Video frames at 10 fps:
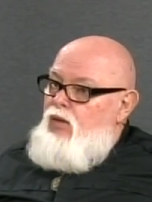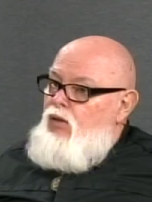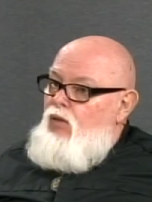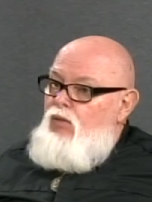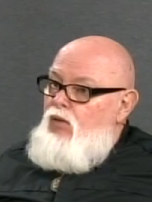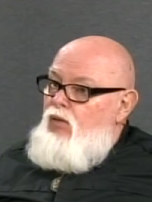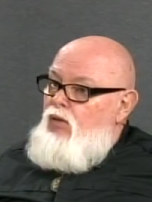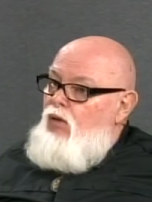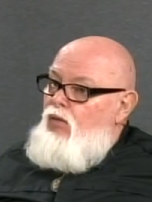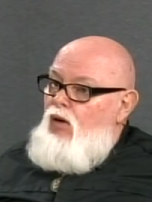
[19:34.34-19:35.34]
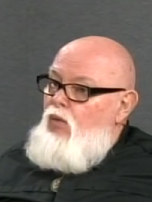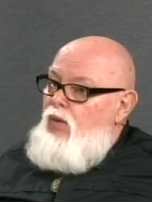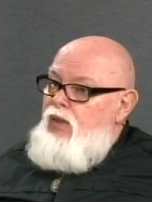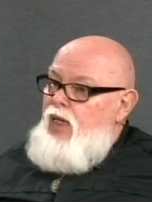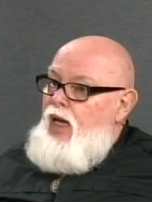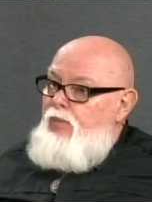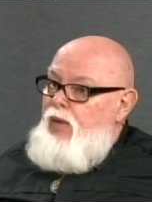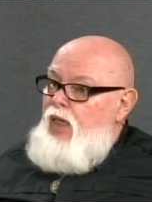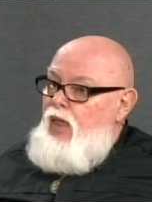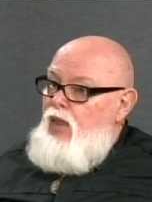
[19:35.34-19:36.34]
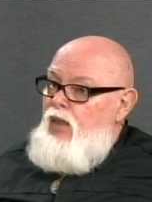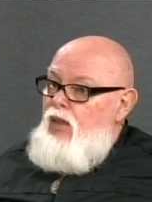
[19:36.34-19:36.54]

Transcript: don't know what's happening.